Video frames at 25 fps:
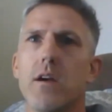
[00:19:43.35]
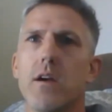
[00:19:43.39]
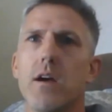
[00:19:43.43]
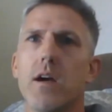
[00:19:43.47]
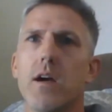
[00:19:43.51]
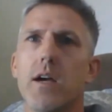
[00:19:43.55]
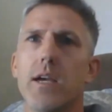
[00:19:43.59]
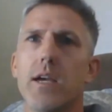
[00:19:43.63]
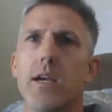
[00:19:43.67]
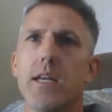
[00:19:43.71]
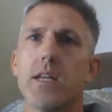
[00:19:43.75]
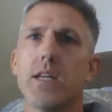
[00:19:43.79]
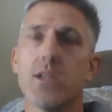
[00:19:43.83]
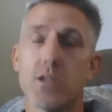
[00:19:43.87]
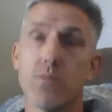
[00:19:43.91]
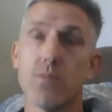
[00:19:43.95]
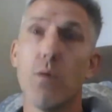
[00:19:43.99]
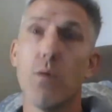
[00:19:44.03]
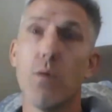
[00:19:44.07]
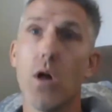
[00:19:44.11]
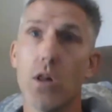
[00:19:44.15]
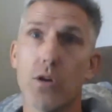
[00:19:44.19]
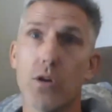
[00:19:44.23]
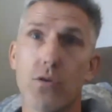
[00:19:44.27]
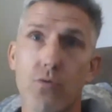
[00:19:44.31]
in a
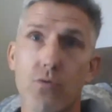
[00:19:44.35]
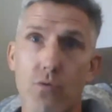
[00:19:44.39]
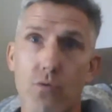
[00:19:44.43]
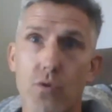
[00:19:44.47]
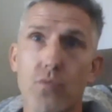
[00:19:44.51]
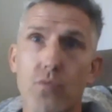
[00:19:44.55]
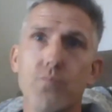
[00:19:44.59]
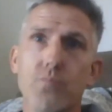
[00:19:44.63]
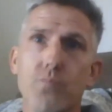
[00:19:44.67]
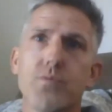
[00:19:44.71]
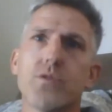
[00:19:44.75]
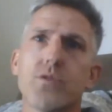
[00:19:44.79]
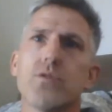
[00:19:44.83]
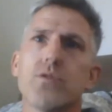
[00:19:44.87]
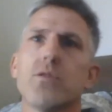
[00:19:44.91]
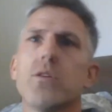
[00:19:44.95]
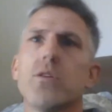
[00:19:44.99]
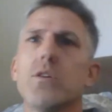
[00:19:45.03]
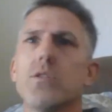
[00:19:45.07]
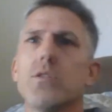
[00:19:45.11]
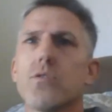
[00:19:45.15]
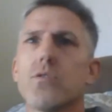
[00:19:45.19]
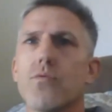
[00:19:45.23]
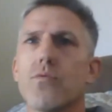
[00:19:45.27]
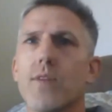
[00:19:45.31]
smaller groups
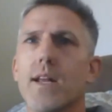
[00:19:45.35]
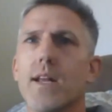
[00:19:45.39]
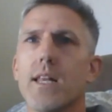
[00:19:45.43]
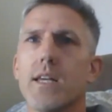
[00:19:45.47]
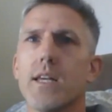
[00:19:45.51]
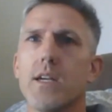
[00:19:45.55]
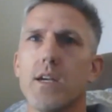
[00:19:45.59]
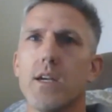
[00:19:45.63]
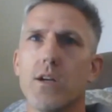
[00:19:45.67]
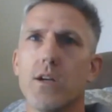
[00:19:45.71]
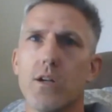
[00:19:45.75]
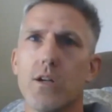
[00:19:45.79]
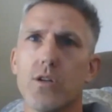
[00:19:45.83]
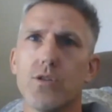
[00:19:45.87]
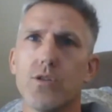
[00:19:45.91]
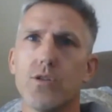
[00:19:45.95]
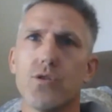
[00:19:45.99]
to really